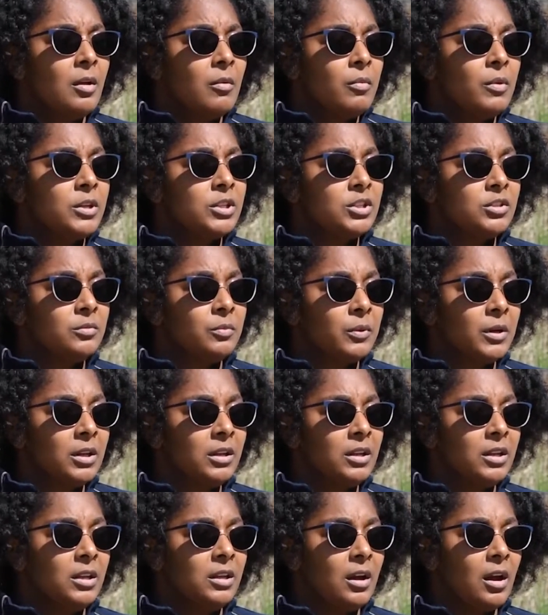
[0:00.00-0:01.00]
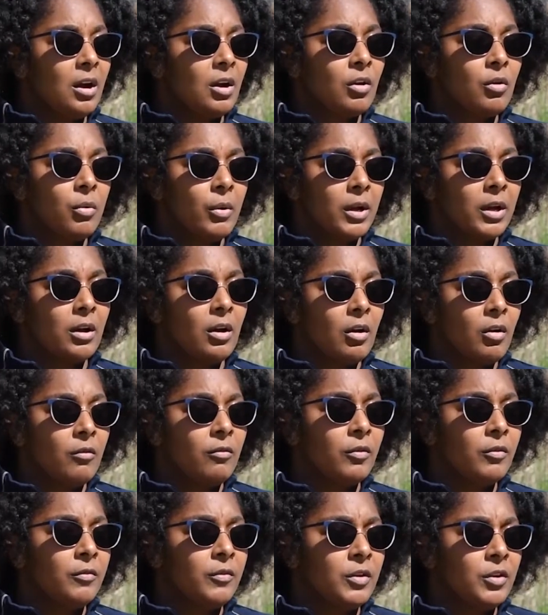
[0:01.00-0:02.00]
which is really a quick
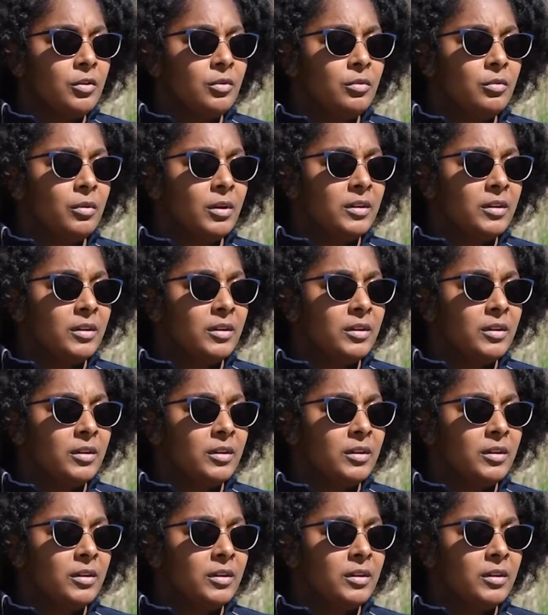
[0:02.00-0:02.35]
overview.